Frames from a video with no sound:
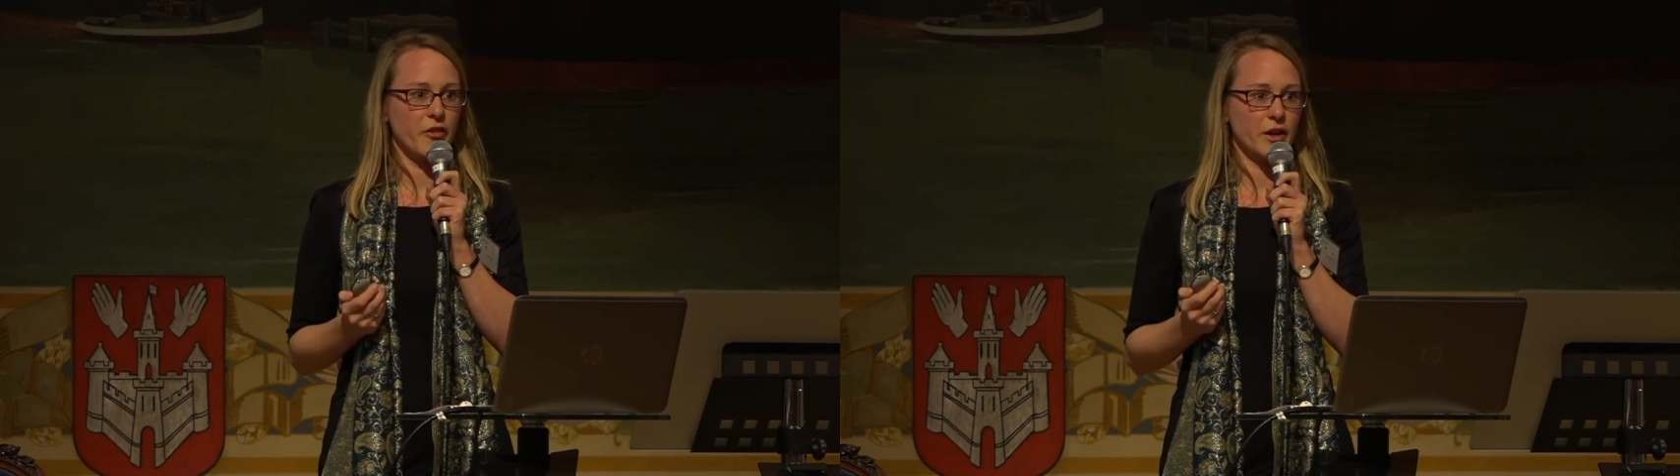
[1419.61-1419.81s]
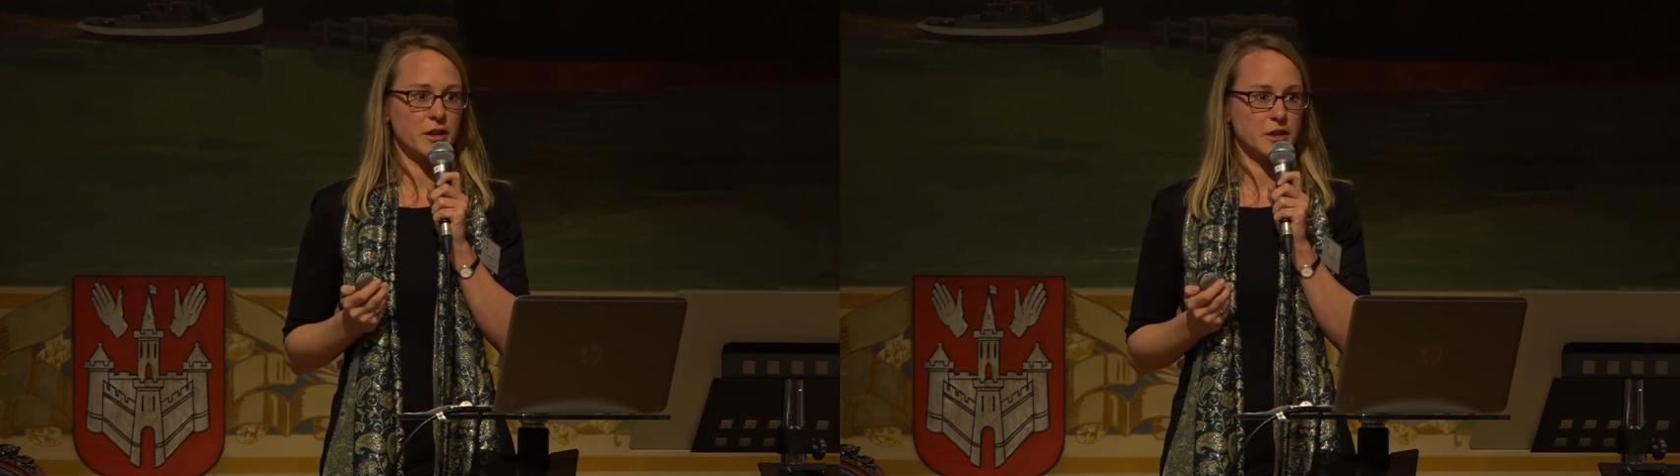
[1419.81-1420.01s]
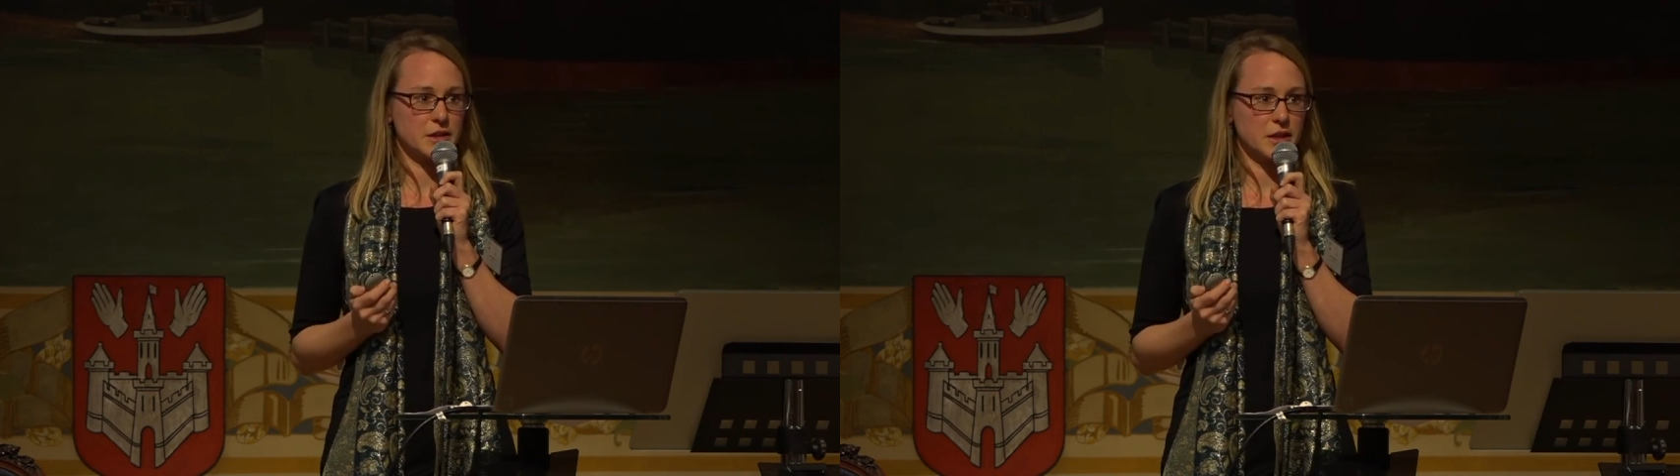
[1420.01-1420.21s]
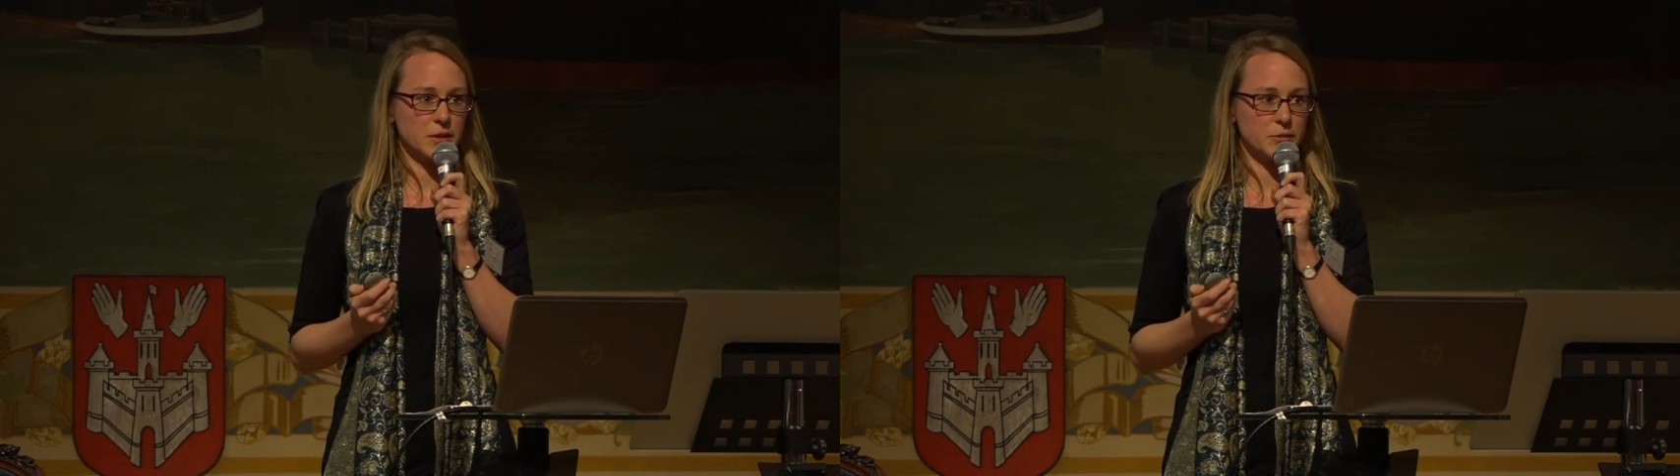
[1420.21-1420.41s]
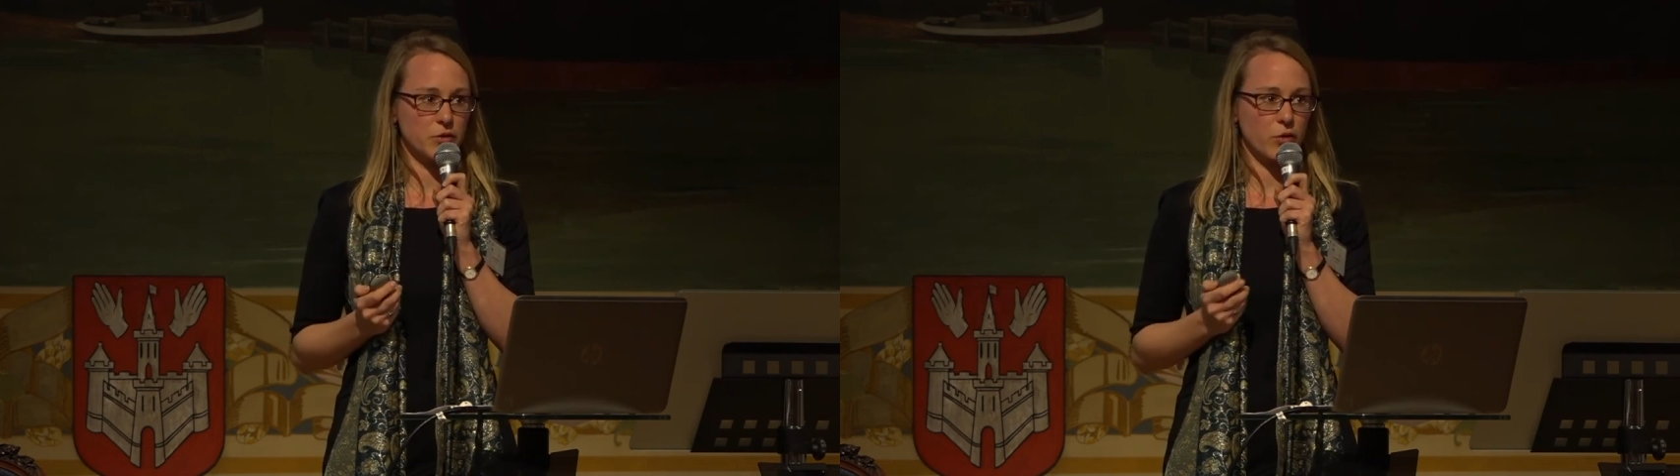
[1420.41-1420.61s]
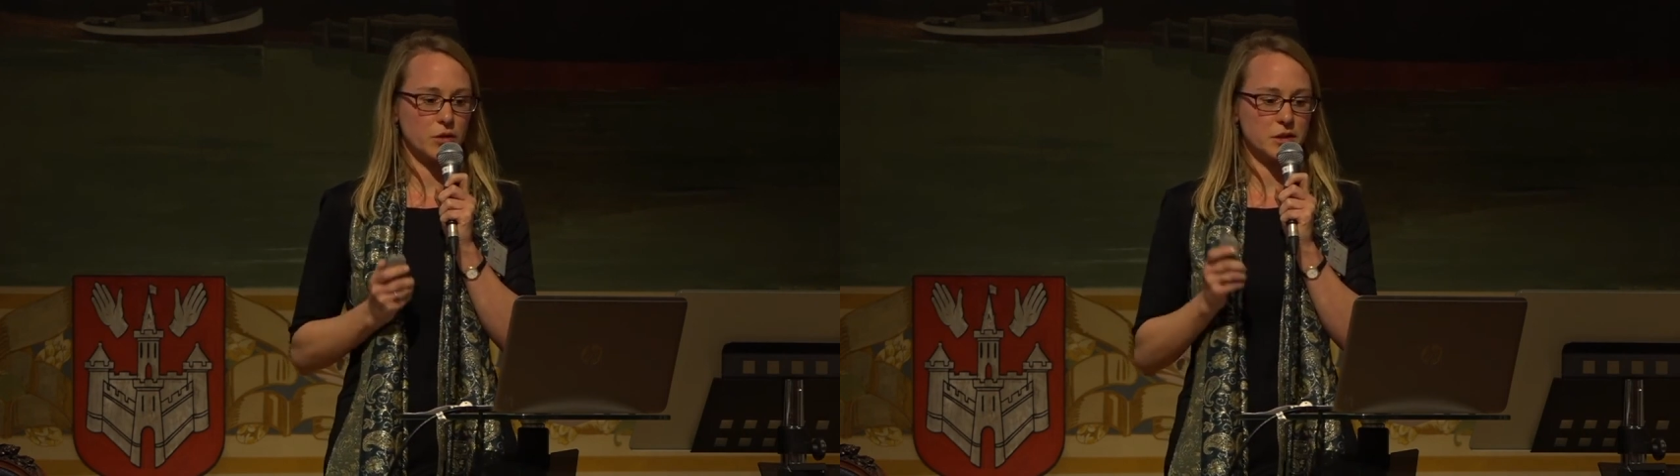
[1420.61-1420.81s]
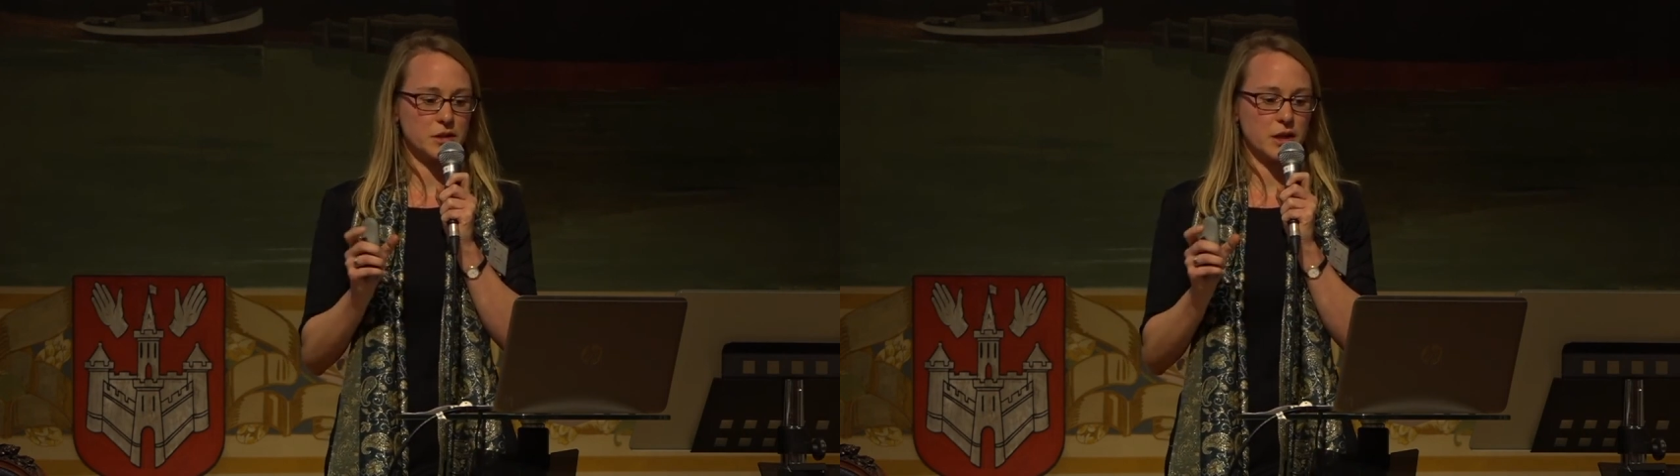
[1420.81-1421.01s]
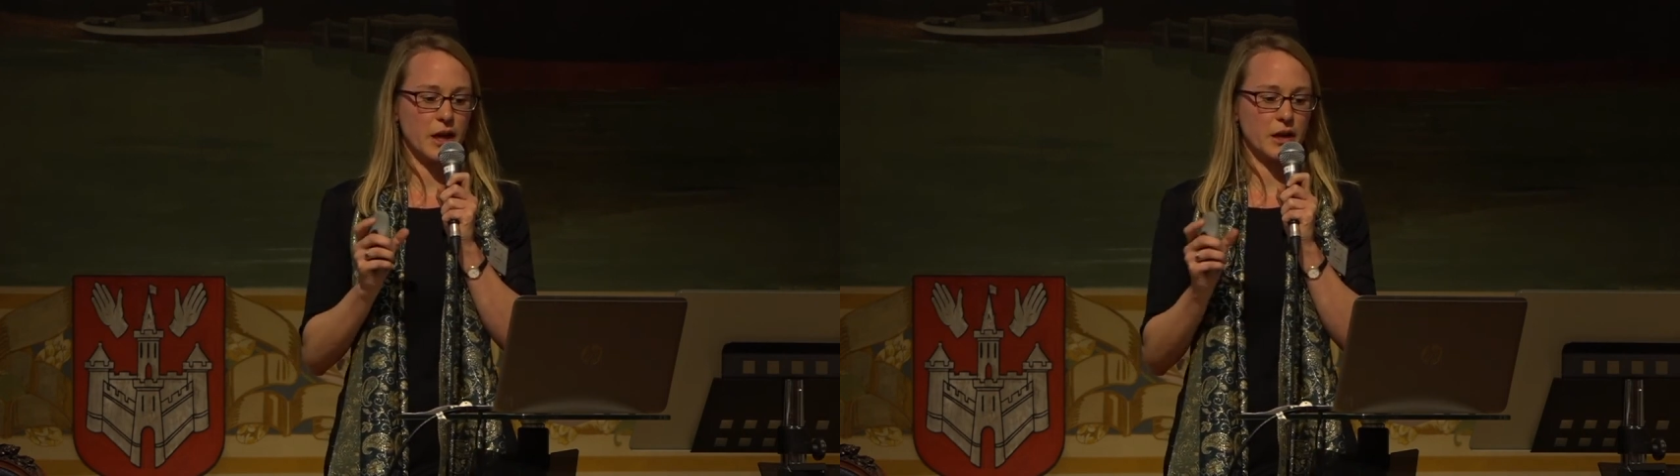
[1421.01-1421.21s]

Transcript: funding schemes for these